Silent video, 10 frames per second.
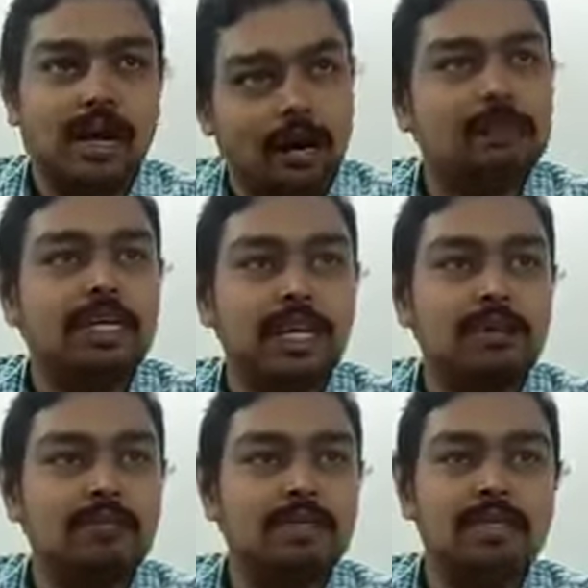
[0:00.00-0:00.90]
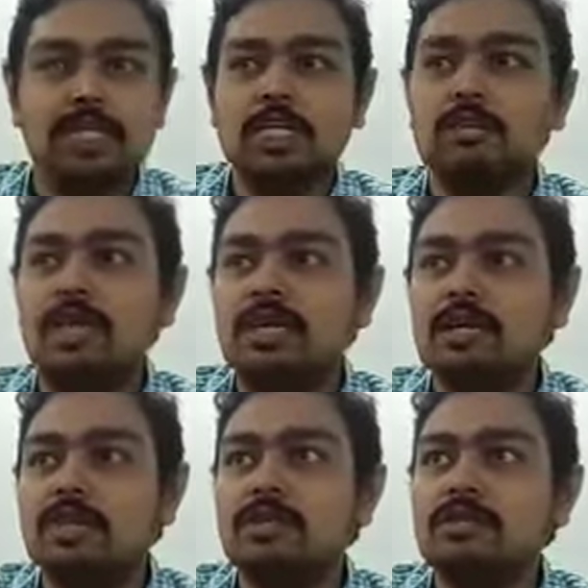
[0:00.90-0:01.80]
I am that kind of person. This is my
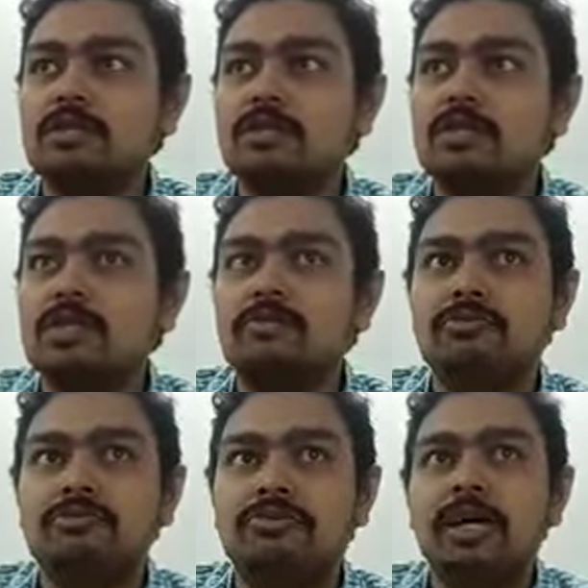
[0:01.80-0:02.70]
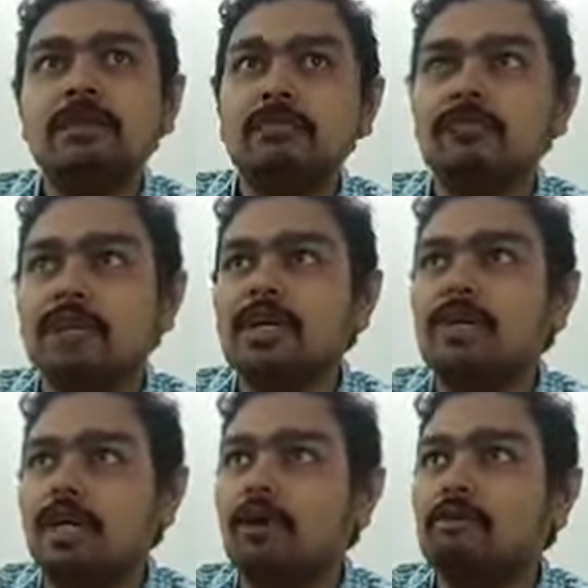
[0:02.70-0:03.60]
5th year